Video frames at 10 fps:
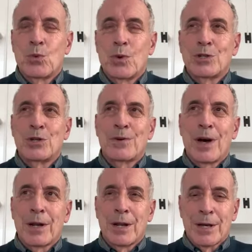once you've
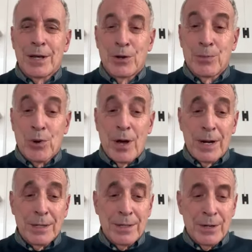got like a good
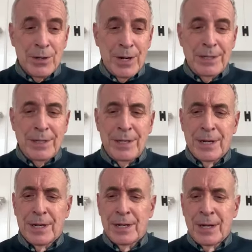product and a good
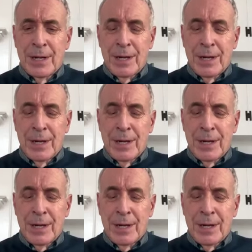idea,